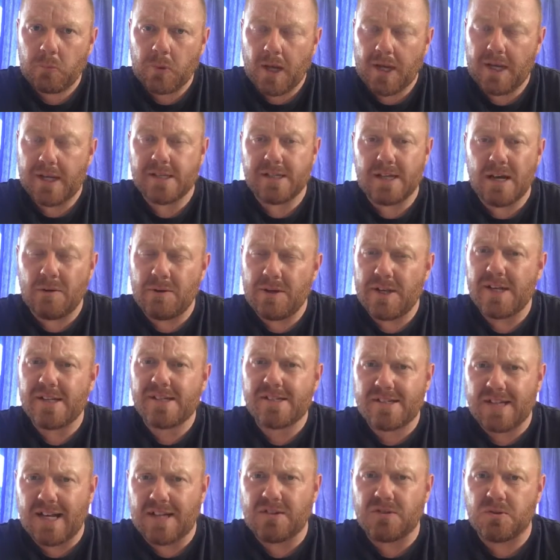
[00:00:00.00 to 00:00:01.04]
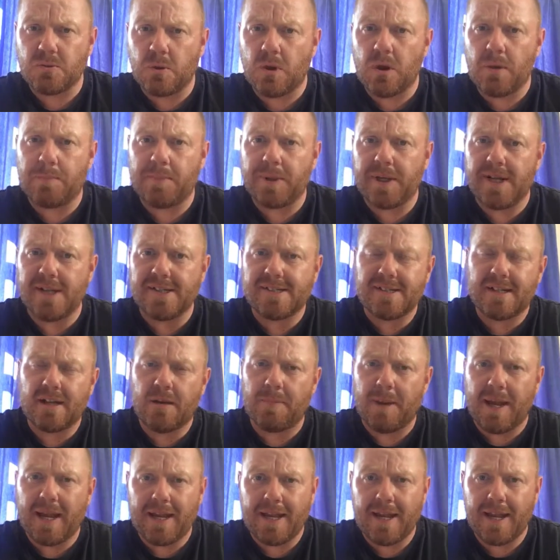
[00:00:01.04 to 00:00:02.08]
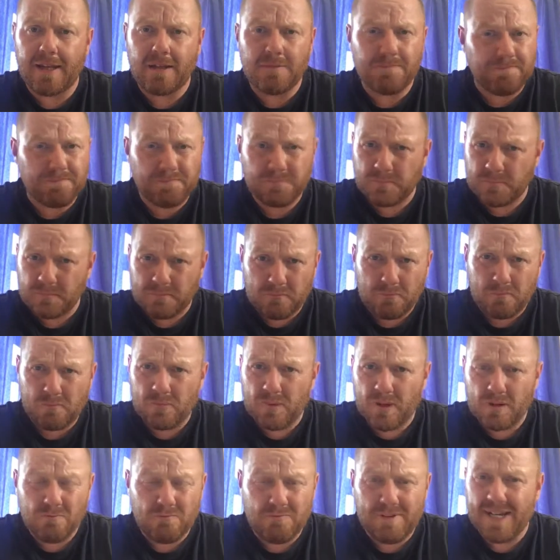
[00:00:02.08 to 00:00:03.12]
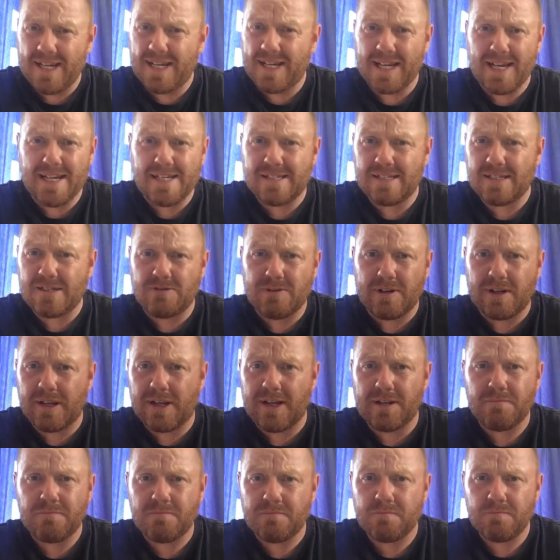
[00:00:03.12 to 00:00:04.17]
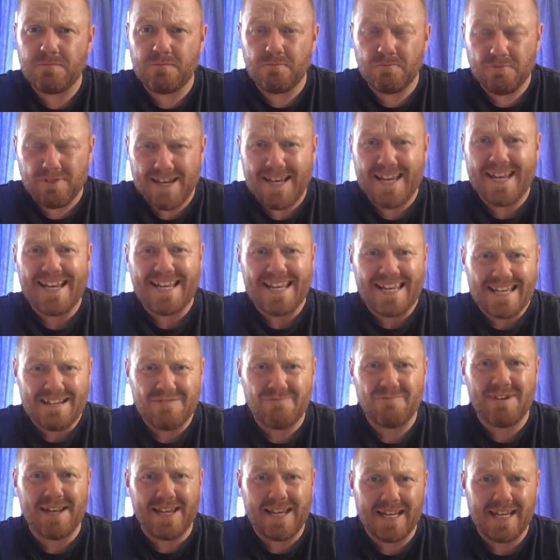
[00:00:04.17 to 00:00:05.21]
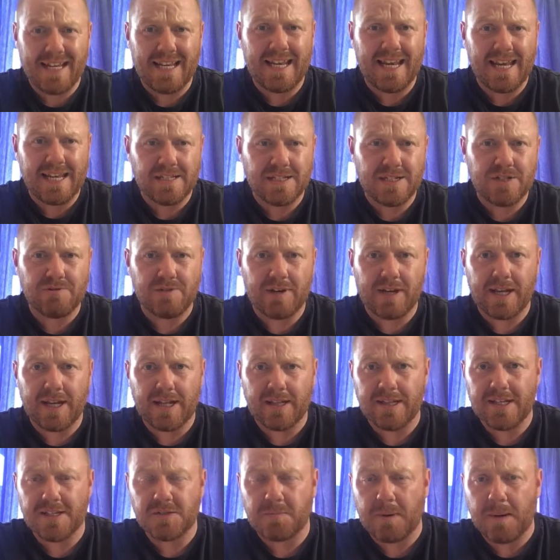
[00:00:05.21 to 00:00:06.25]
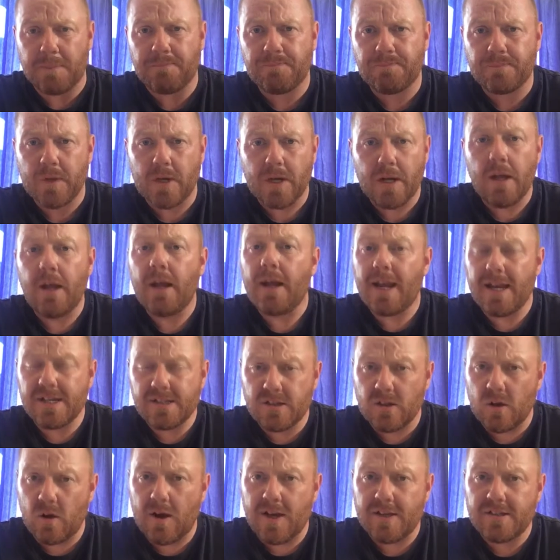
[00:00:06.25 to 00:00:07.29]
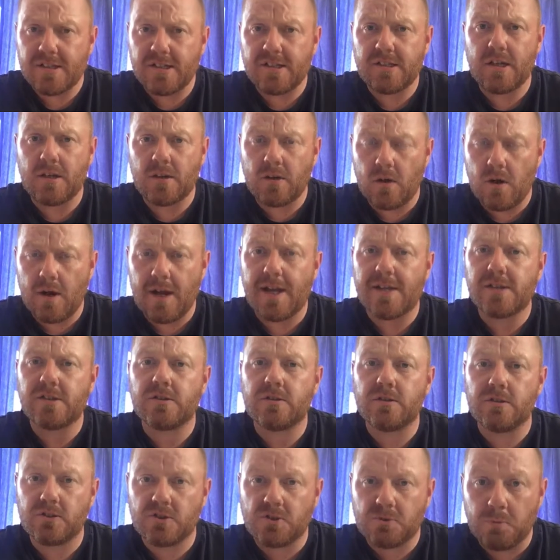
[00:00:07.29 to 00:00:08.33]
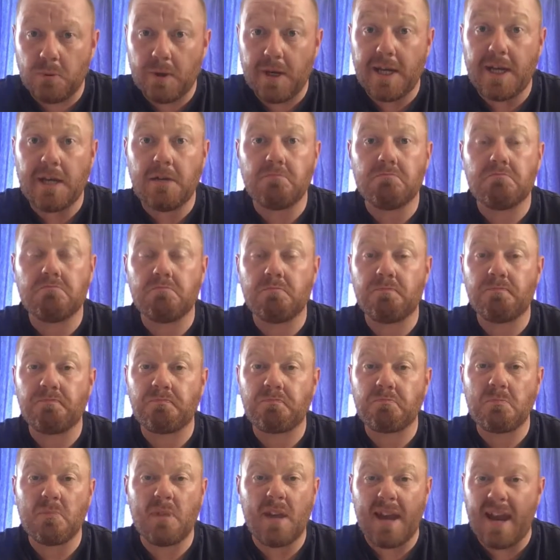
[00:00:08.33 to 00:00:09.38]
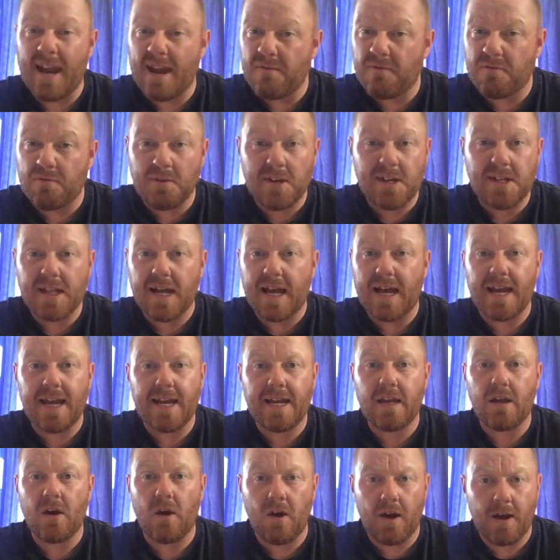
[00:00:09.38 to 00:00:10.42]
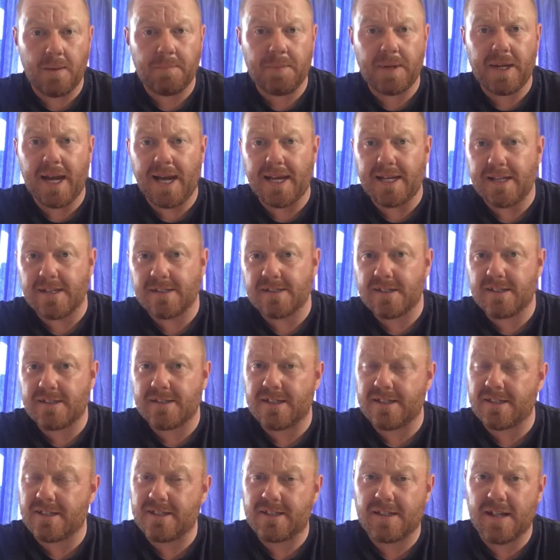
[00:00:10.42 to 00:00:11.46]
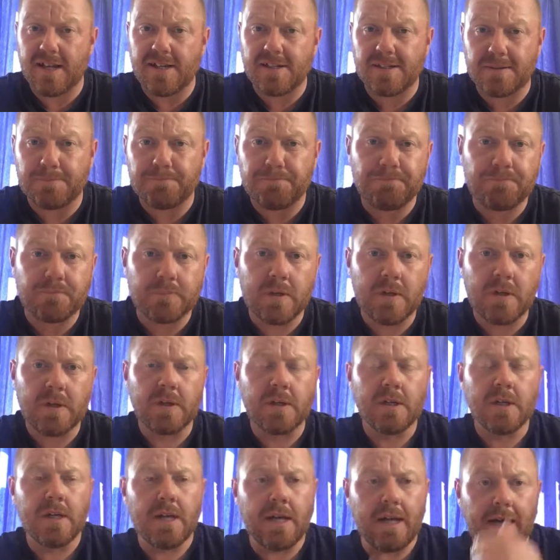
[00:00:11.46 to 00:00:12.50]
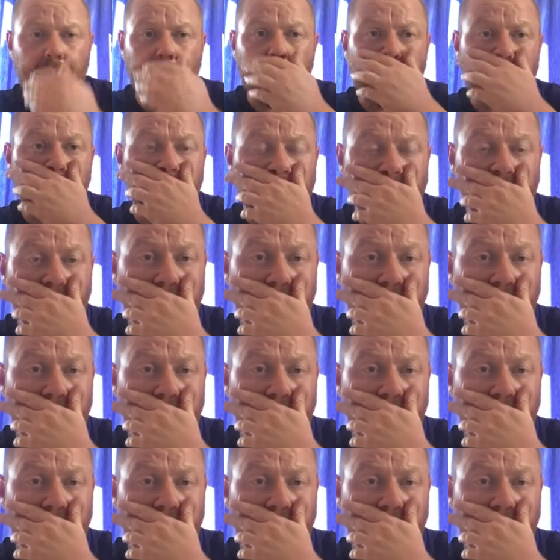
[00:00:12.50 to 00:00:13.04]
And there's only a subtle hoppiness at the back end. Really easy drinking. Really, really easy drinking, this one. It's nice. It's a nice, sweet, everyday IPA this is. This is decent. I'll